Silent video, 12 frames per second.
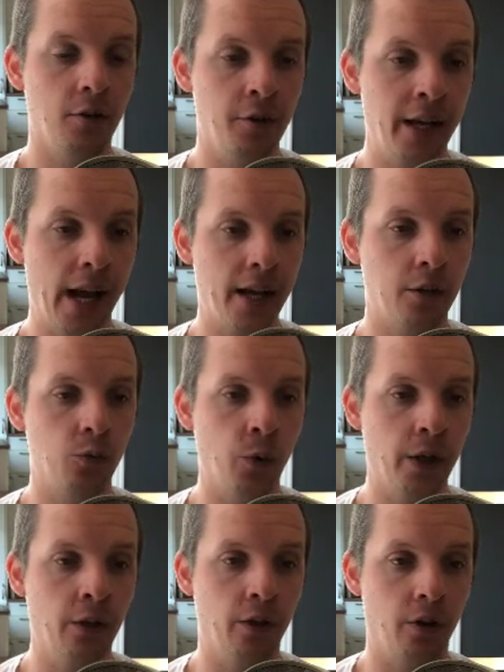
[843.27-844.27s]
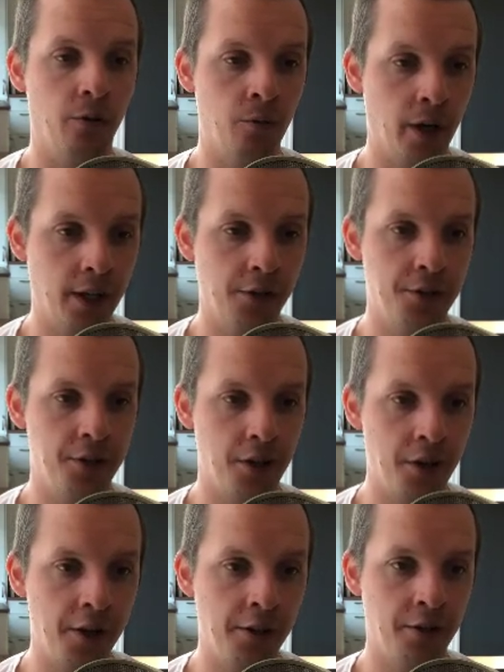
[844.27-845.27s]
React will
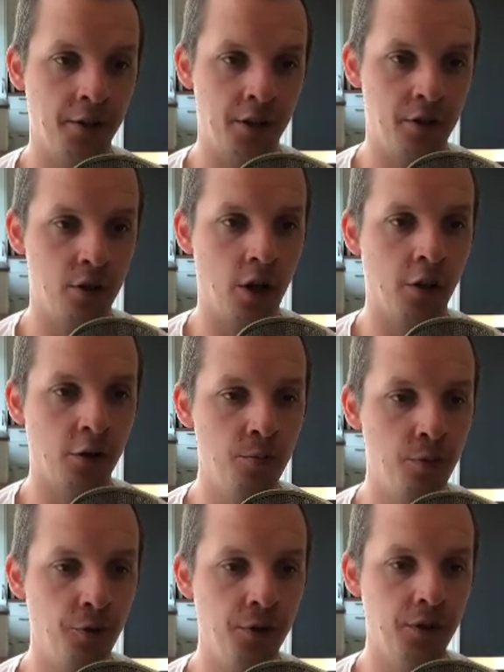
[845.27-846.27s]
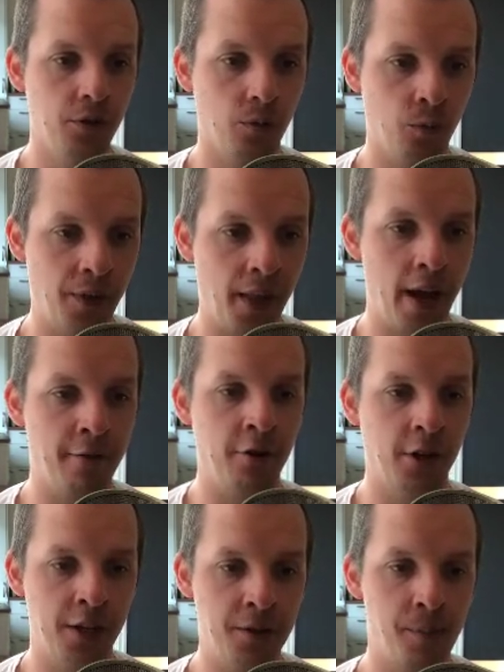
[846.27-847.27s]
reconcile this child component whenever
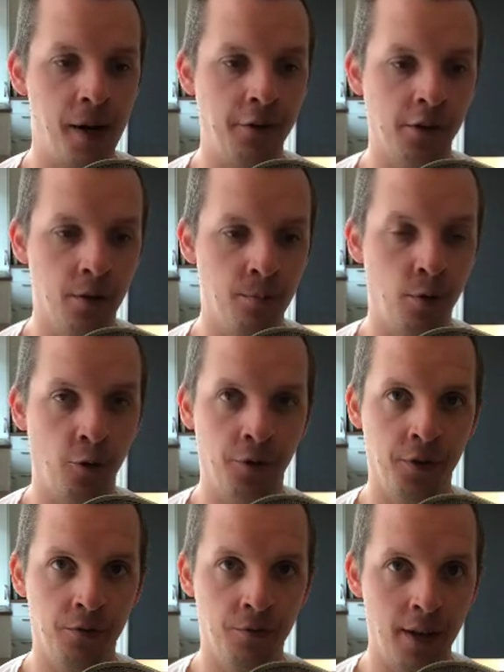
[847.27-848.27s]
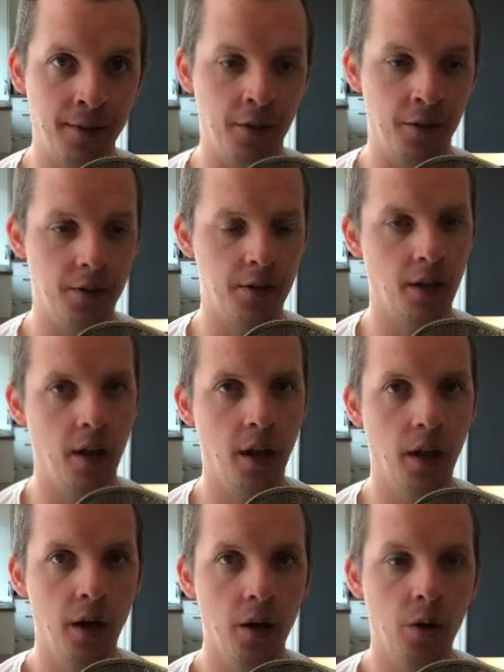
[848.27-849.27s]
this parent component renders,
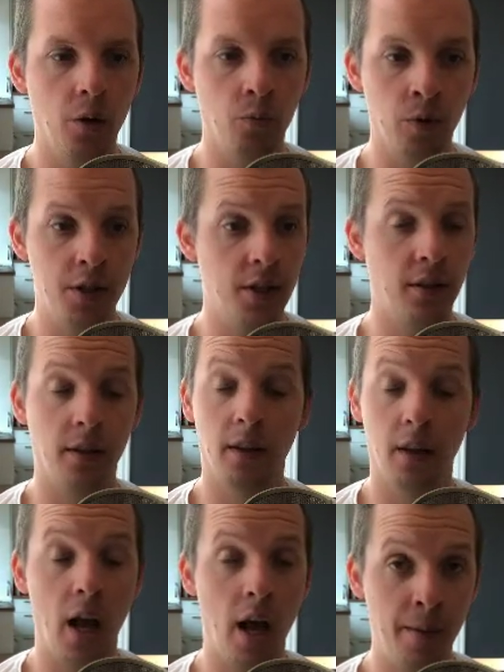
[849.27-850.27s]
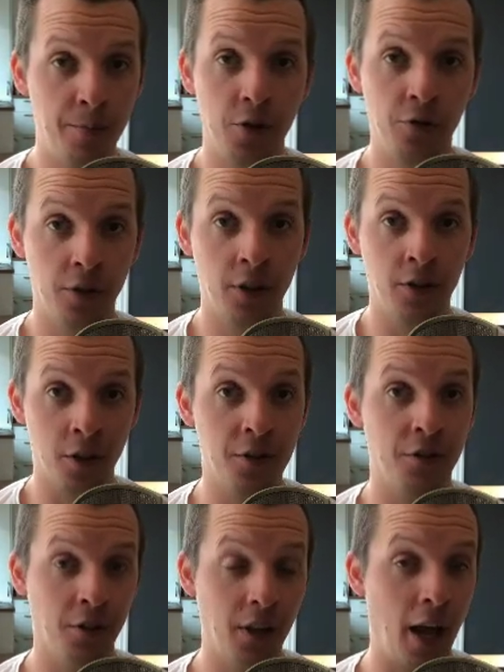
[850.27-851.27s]
which it absolutely does
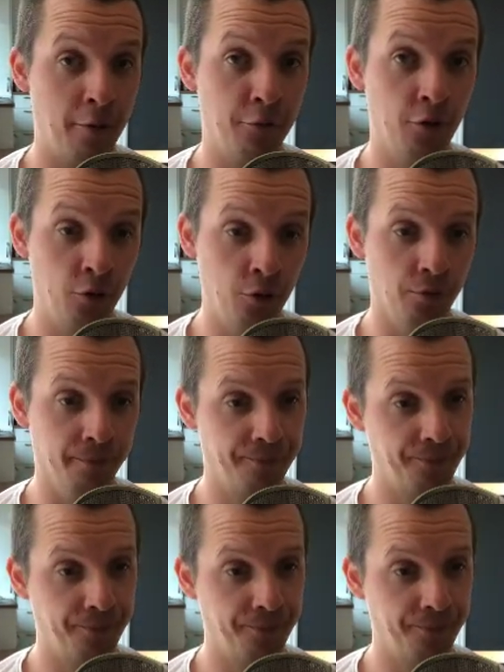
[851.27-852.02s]
not have to do.